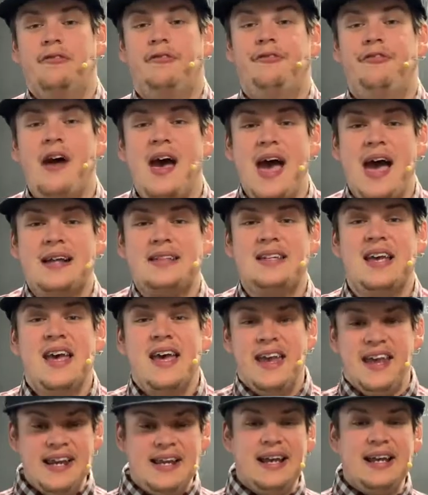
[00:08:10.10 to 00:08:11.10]
fact,
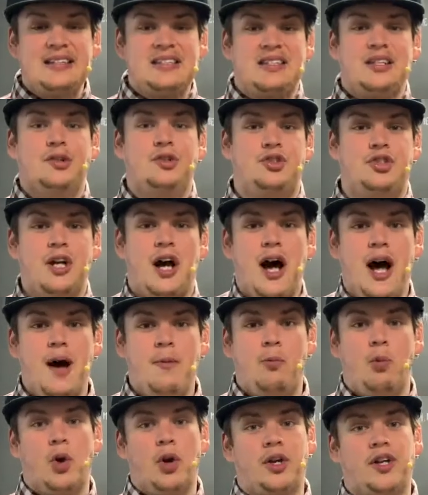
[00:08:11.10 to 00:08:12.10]
he gets a
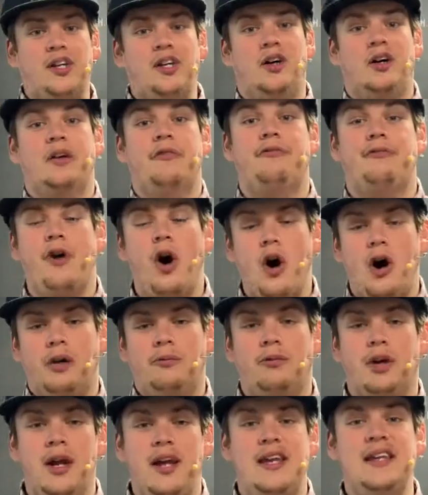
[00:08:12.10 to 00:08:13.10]
job working on a
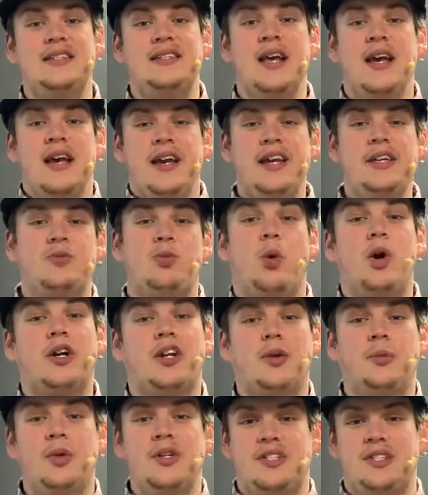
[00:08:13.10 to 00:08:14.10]
farm, right? He's
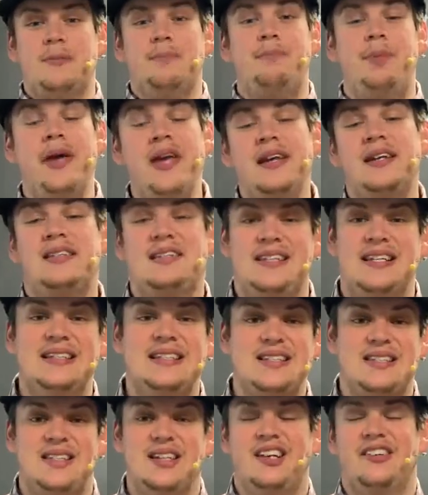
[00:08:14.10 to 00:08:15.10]
working with some pigs and
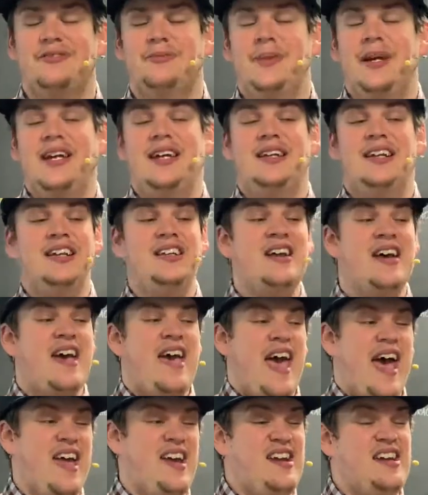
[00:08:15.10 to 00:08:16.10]
stuff, man.
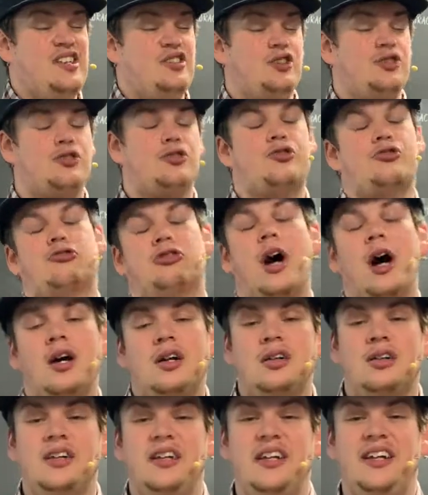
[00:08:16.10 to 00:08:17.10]
And he's
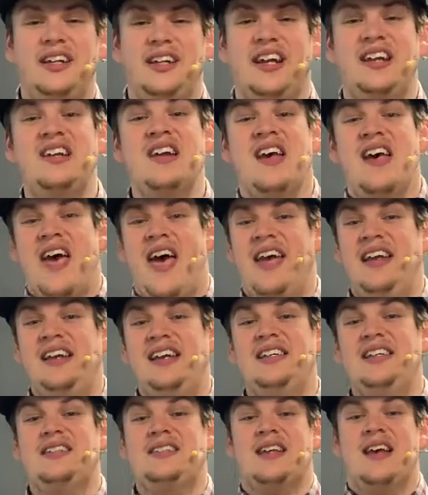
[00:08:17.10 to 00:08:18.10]
struggling and
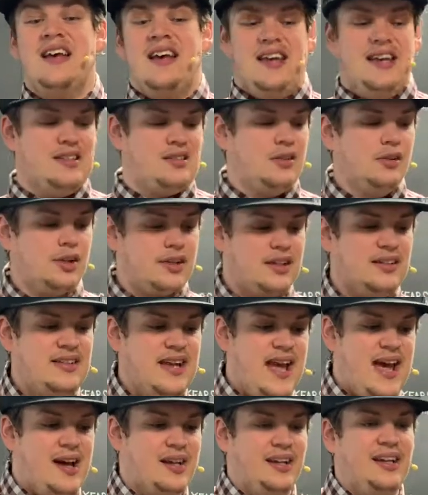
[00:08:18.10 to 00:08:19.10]
he's looking
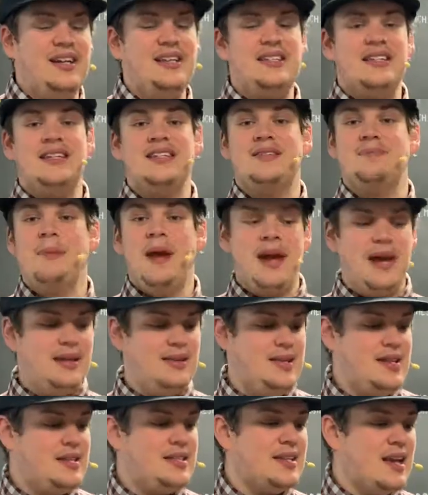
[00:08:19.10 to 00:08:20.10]
down. And he says, man,
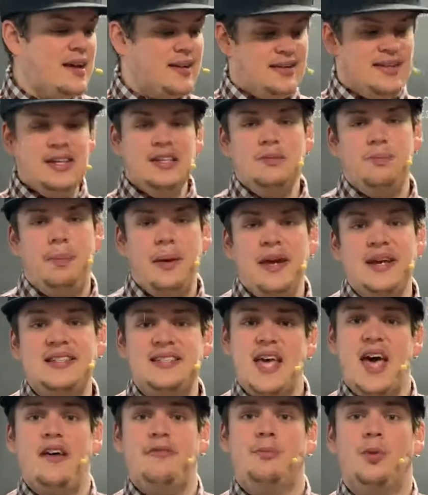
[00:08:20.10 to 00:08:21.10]
these pigs
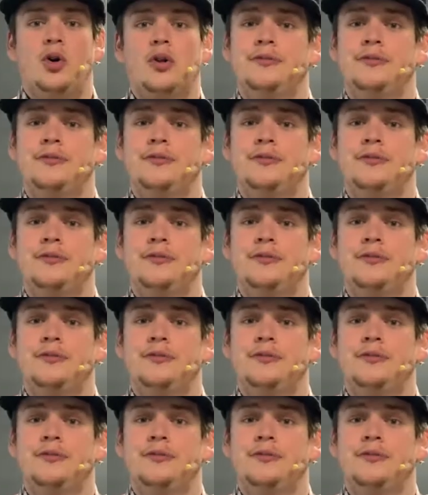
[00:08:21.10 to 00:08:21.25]
have more